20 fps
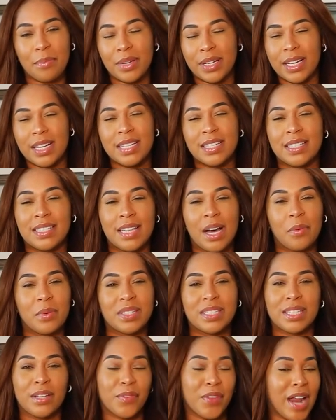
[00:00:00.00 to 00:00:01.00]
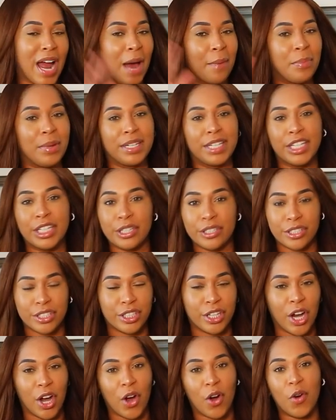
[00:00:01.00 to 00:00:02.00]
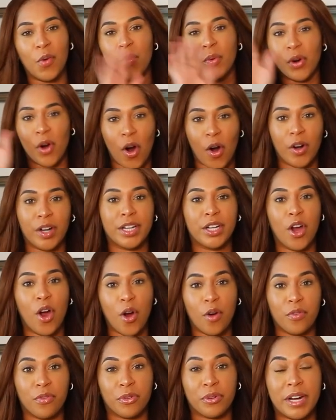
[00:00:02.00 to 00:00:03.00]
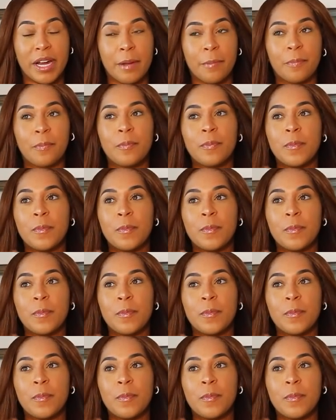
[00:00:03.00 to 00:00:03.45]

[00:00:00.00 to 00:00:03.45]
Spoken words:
because that was stuff that happened years ago and we're already over it.